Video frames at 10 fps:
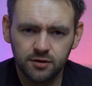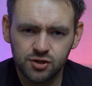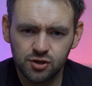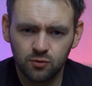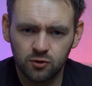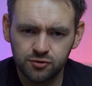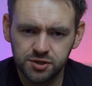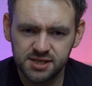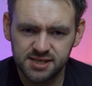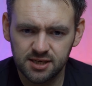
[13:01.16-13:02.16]
the
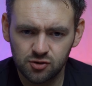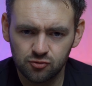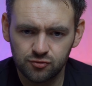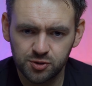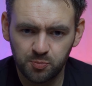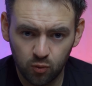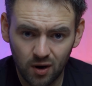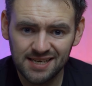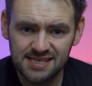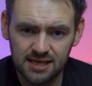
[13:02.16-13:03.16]
200 to 600's
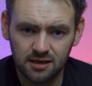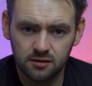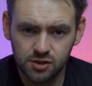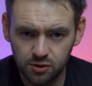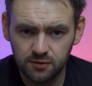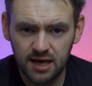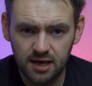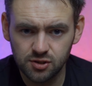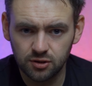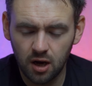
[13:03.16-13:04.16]
pricing at
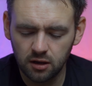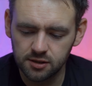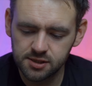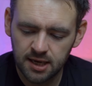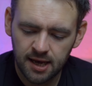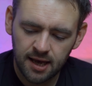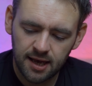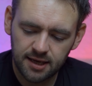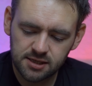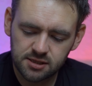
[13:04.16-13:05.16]
$2,000
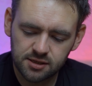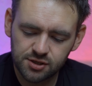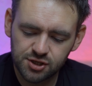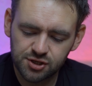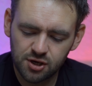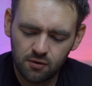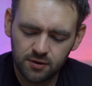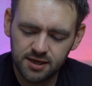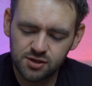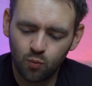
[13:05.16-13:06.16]
is that
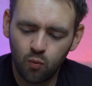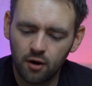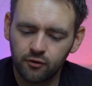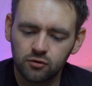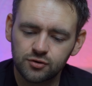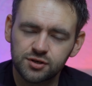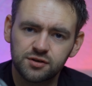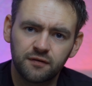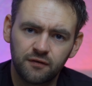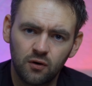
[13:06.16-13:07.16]
Sony's 100
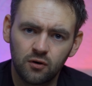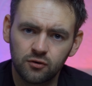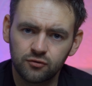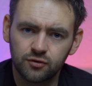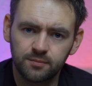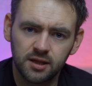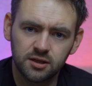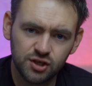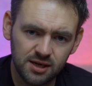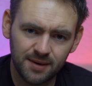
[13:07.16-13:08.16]
to
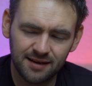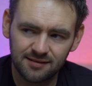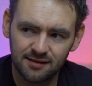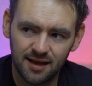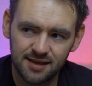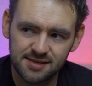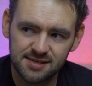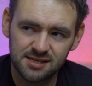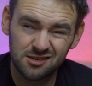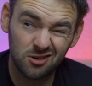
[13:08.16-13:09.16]
400mm G Master lens
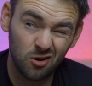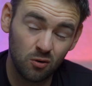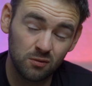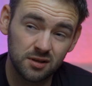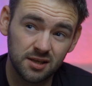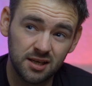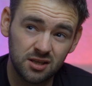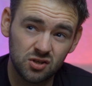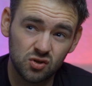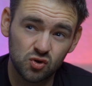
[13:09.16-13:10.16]
is currently
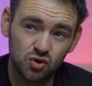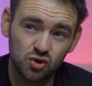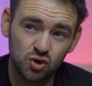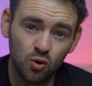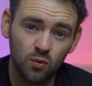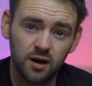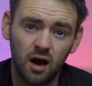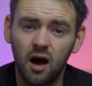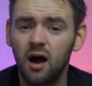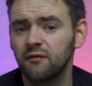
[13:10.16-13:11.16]

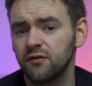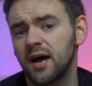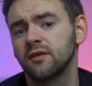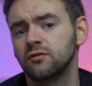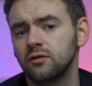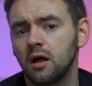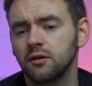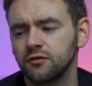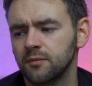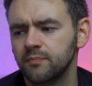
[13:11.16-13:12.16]

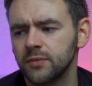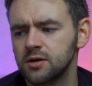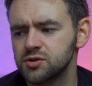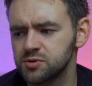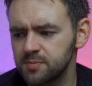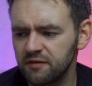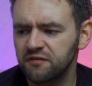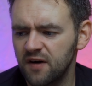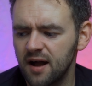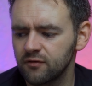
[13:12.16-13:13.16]
$2,500. So it's
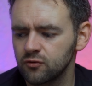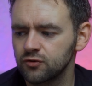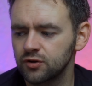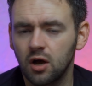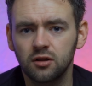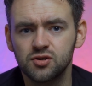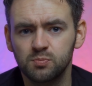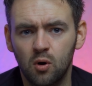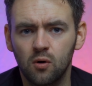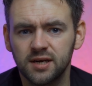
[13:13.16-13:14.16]
about $500
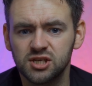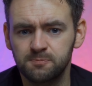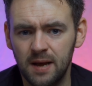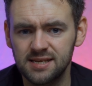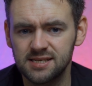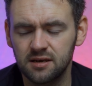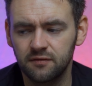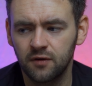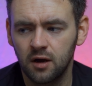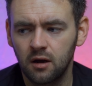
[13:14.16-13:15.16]
more expensive